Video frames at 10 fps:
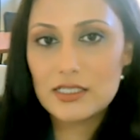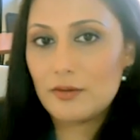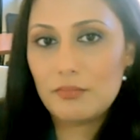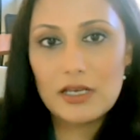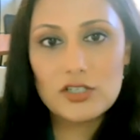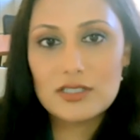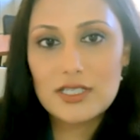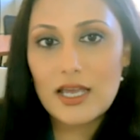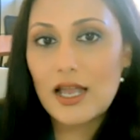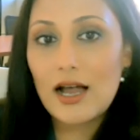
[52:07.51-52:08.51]
Some patients
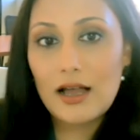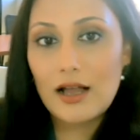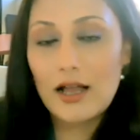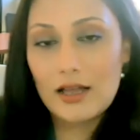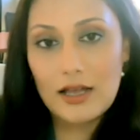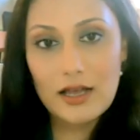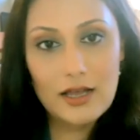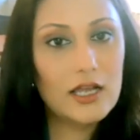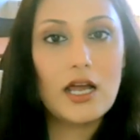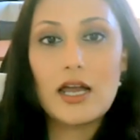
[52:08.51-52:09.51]
say,
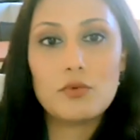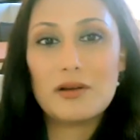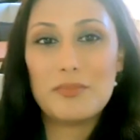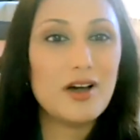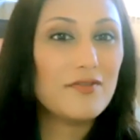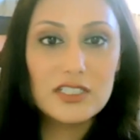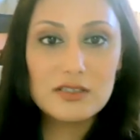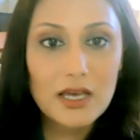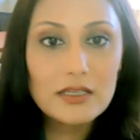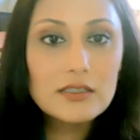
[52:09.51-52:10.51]
I want to be off these
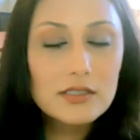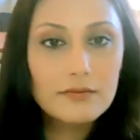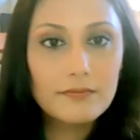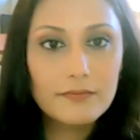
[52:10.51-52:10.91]
meds.